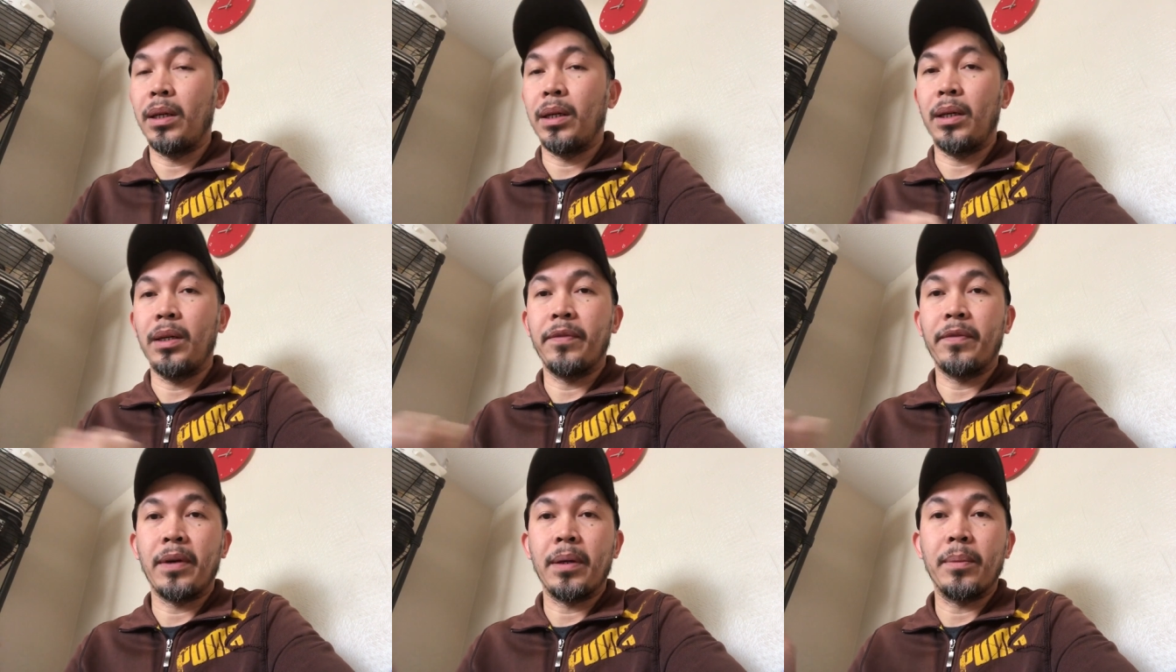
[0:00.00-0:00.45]

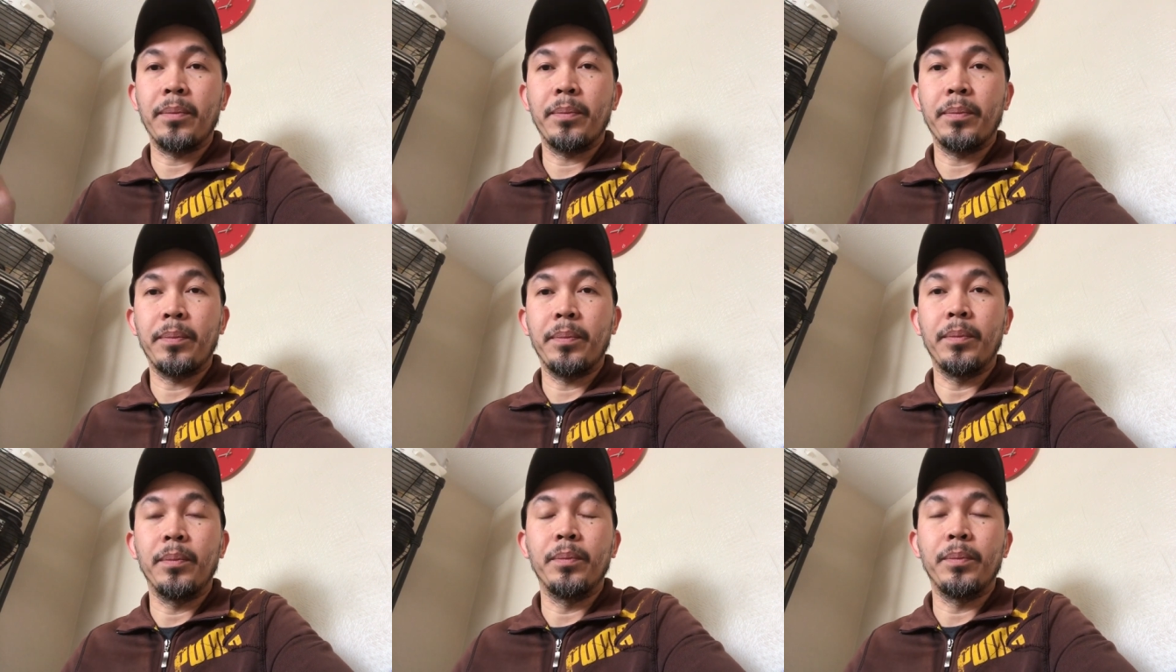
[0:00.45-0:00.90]
if
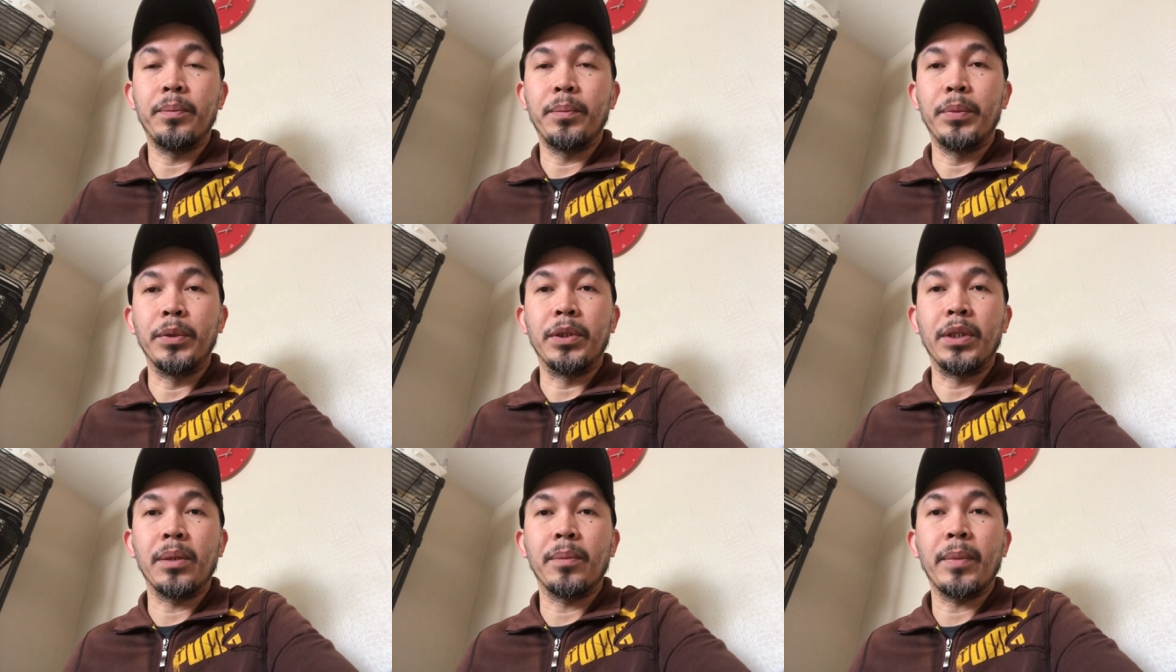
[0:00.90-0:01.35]
I'm
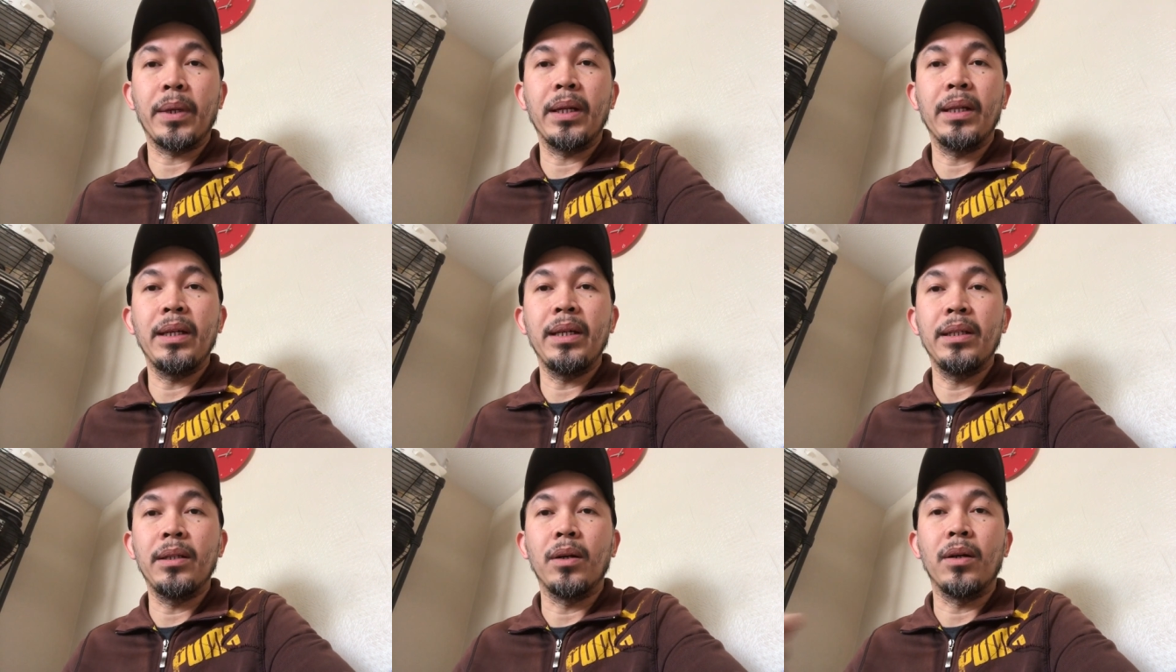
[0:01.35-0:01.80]
putting my
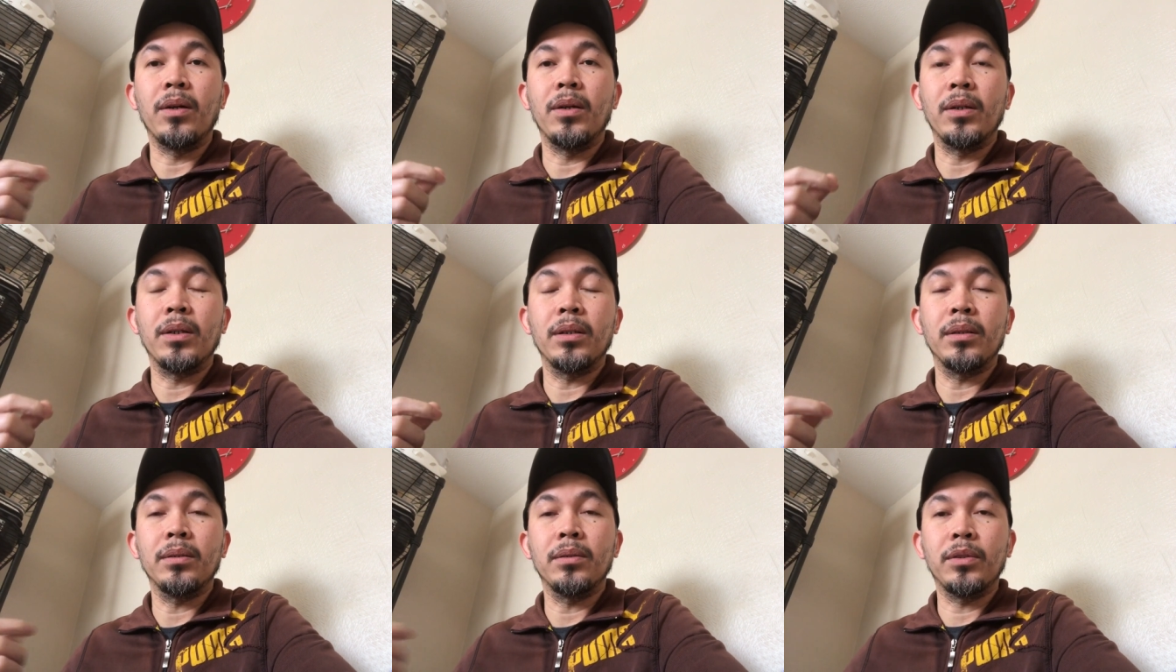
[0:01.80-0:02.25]
lid
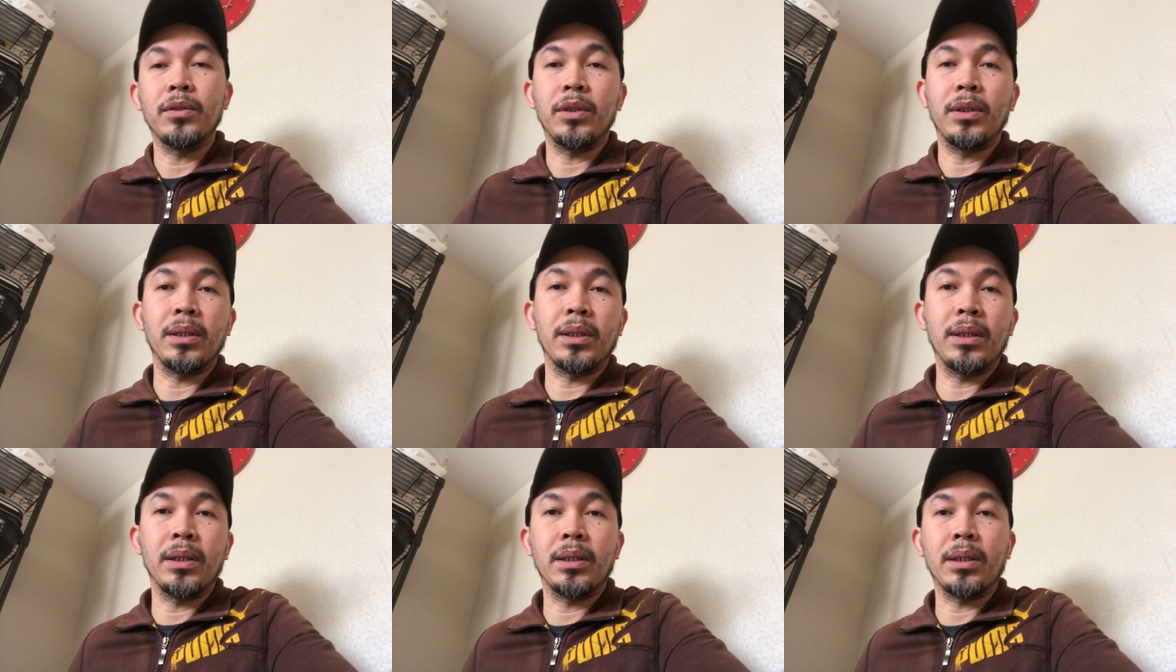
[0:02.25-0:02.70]
on to
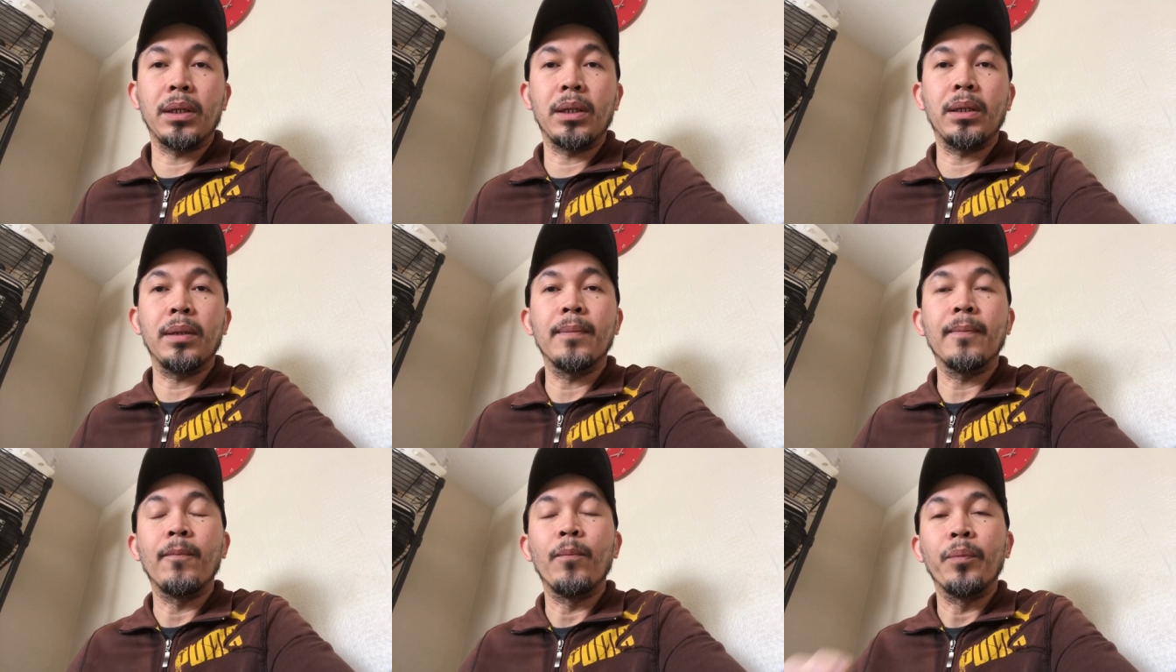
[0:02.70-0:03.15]
the
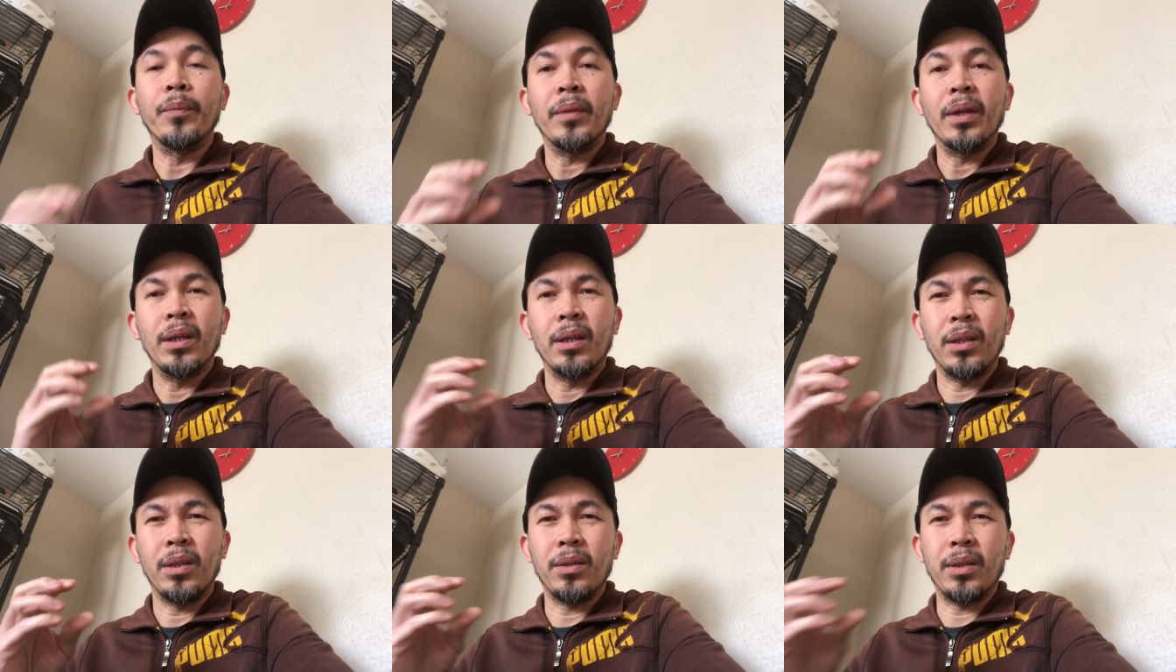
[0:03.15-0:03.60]
guitar
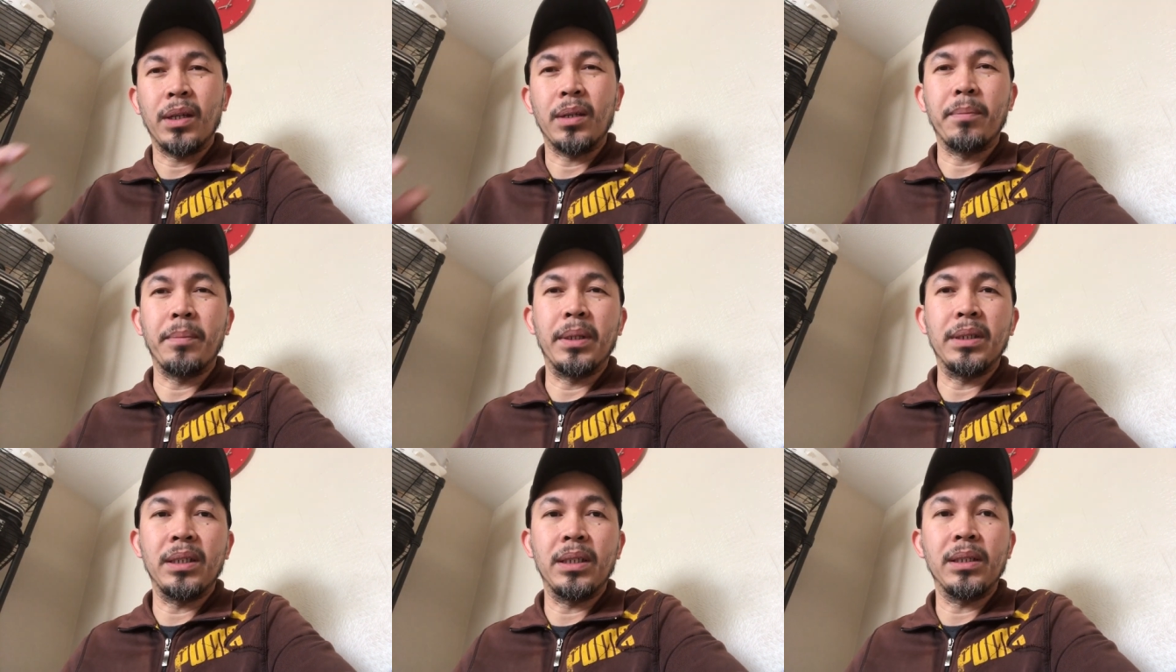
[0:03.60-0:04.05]
you know
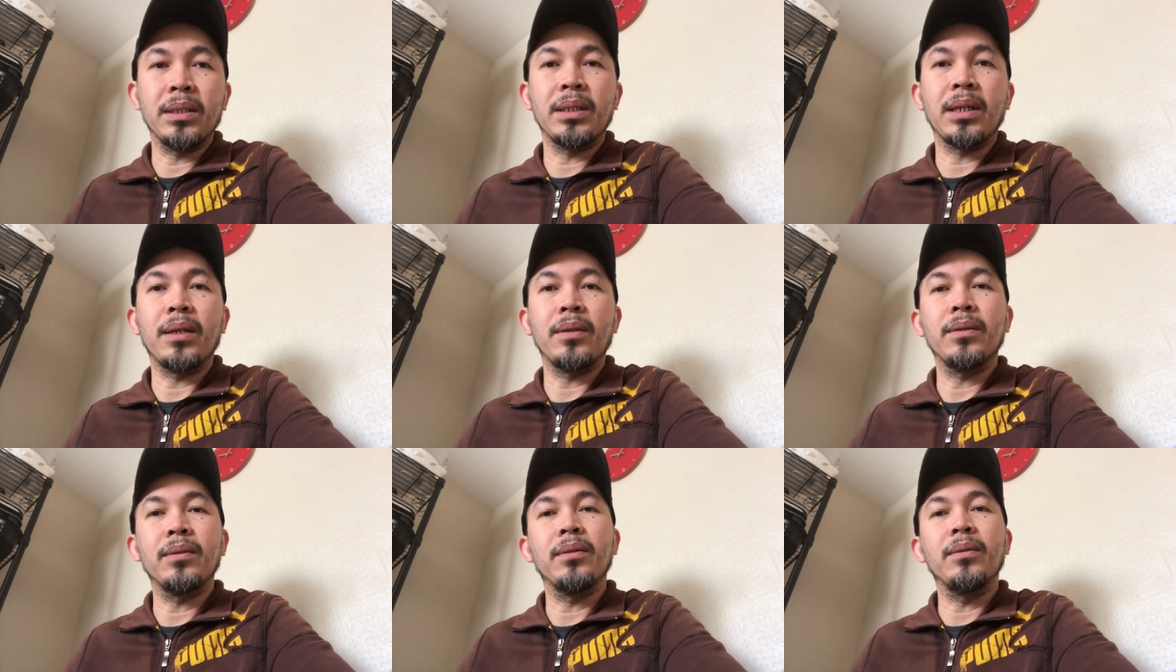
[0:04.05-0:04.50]
that buzzing
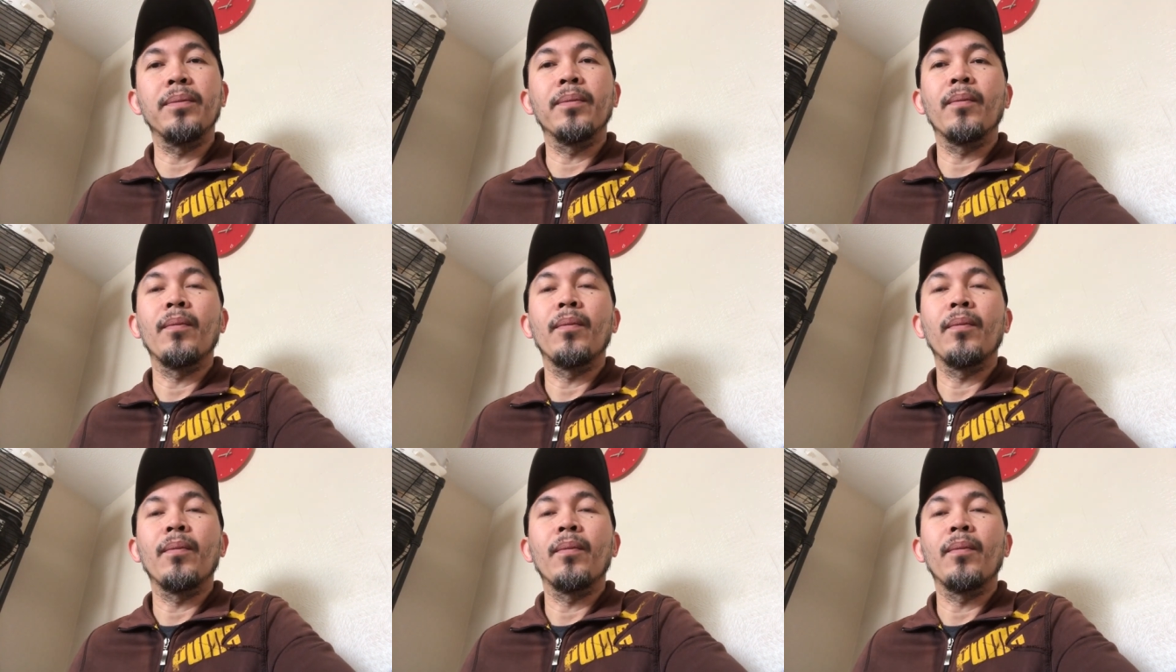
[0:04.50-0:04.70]
sound